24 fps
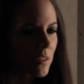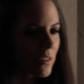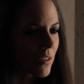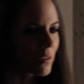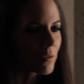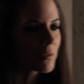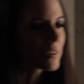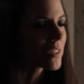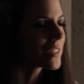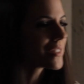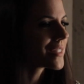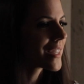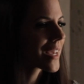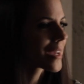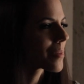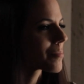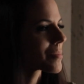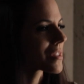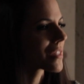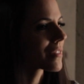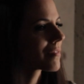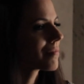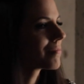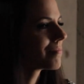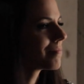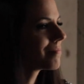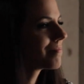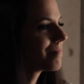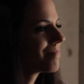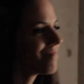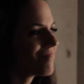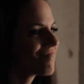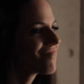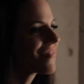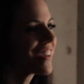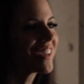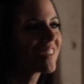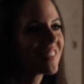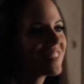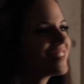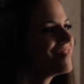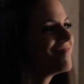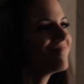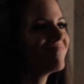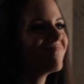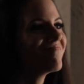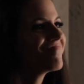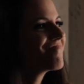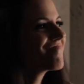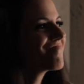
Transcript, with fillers: a pleasure to be around. But in the